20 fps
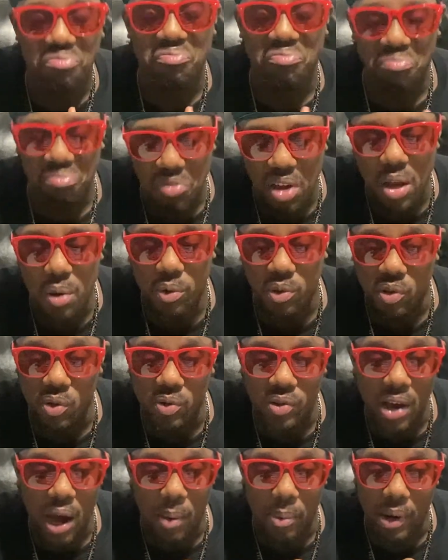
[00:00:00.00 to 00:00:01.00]
he was on
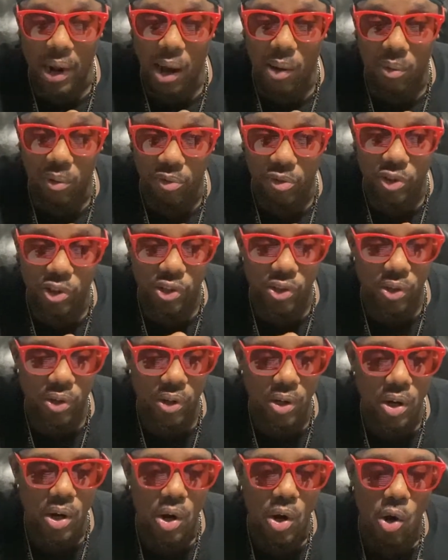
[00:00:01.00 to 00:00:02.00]
top of that one for sure.
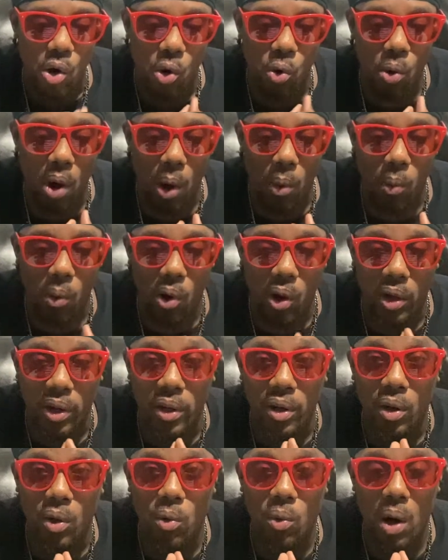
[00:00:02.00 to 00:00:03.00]
Who I
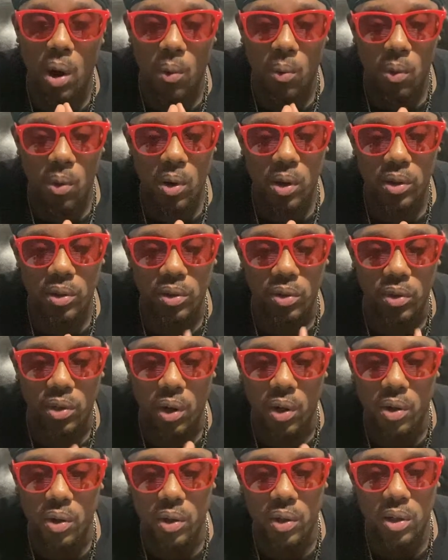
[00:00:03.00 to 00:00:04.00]
want,
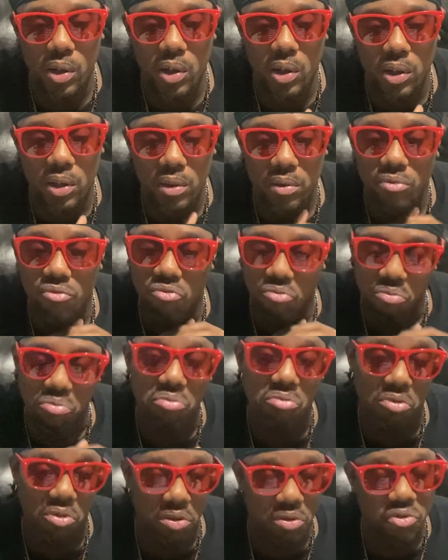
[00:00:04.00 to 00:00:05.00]
Durk on the hook,
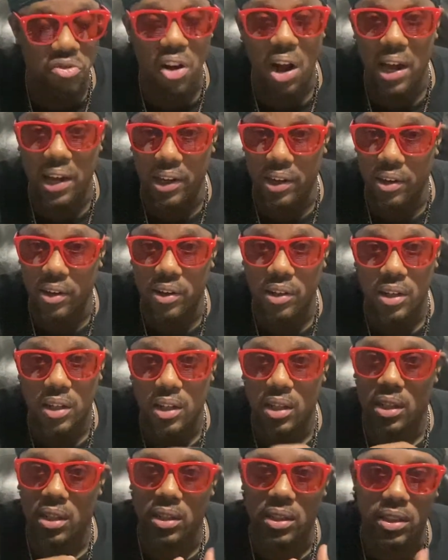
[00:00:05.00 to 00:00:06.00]
fire.
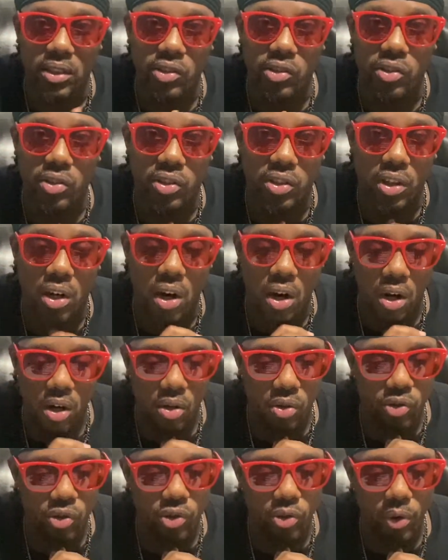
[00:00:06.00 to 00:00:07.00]
This is the
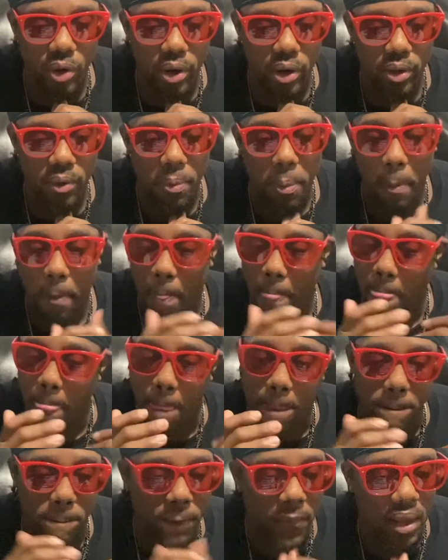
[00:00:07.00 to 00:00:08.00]
girl joint.
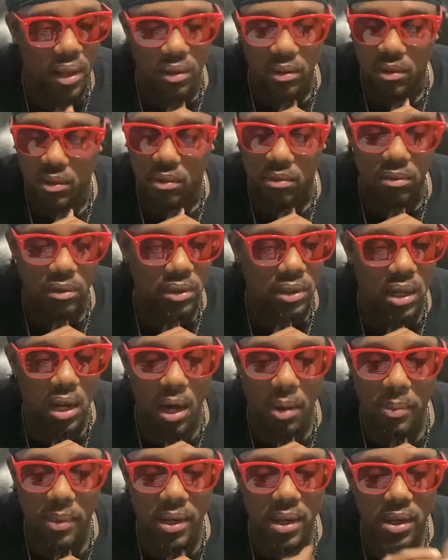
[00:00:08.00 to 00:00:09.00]
You know
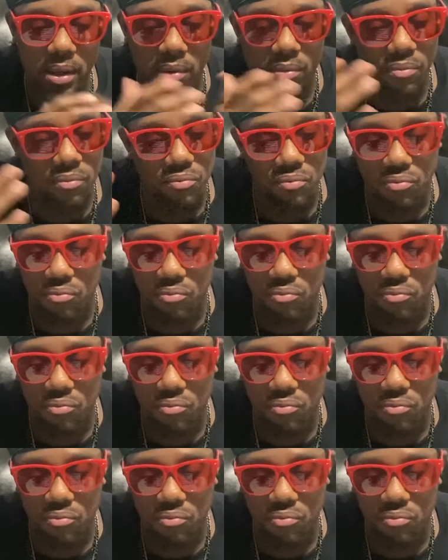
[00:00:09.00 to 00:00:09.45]
what I mean?